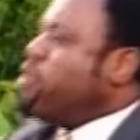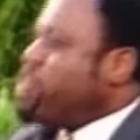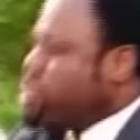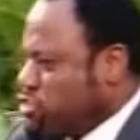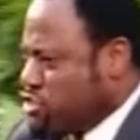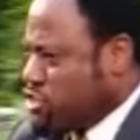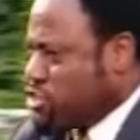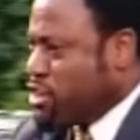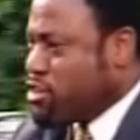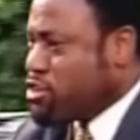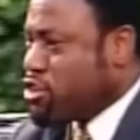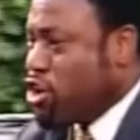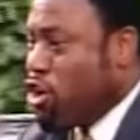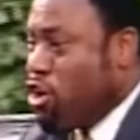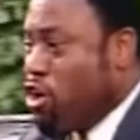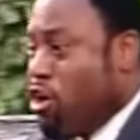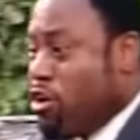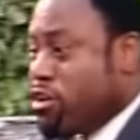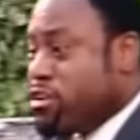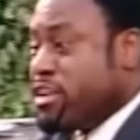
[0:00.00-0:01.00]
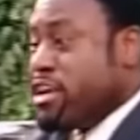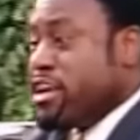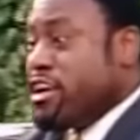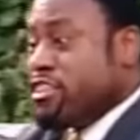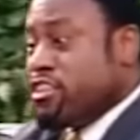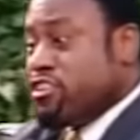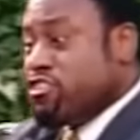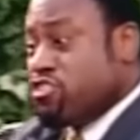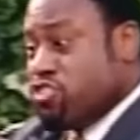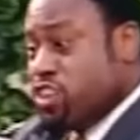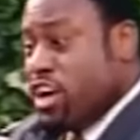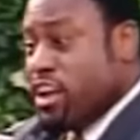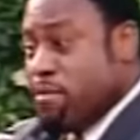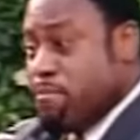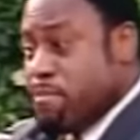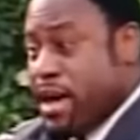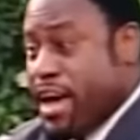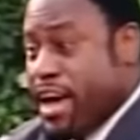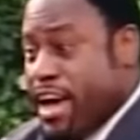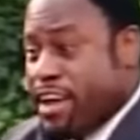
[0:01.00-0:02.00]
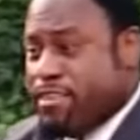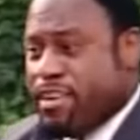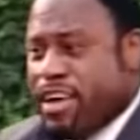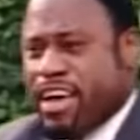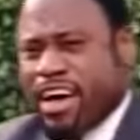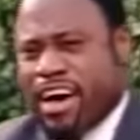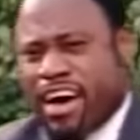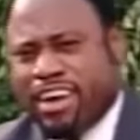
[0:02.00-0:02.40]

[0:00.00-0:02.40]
person called the Son of Man.